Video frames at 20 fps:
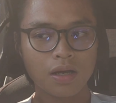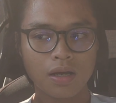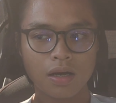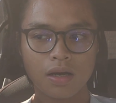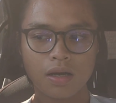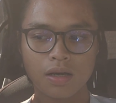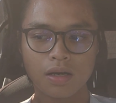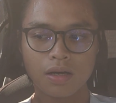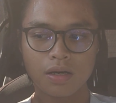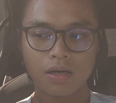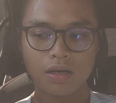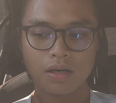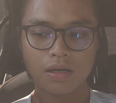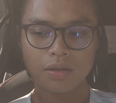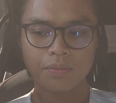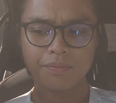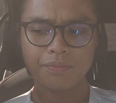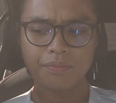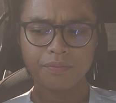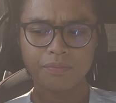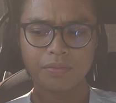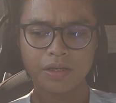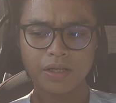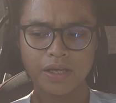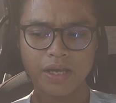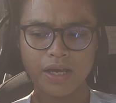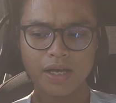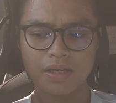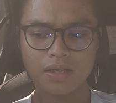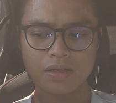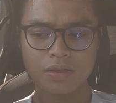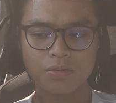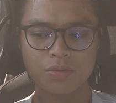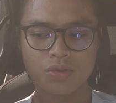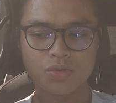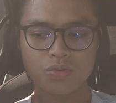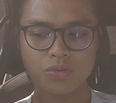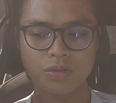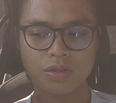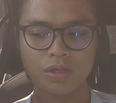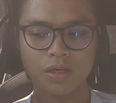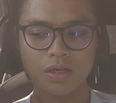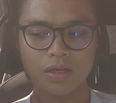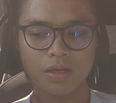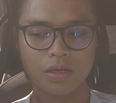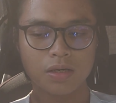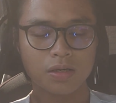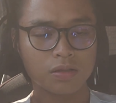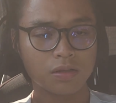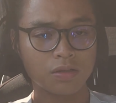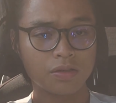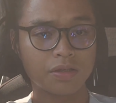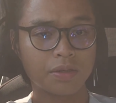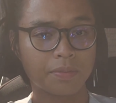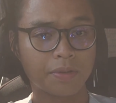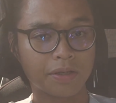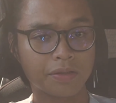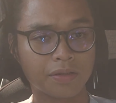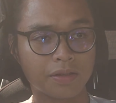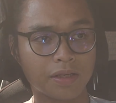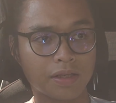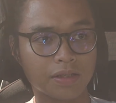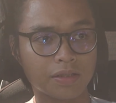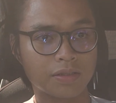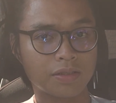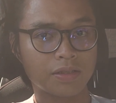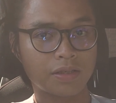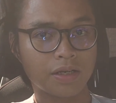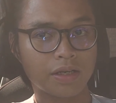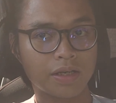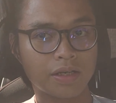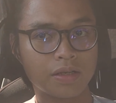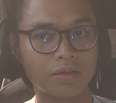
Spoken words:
But yeah, it was I learned about that today.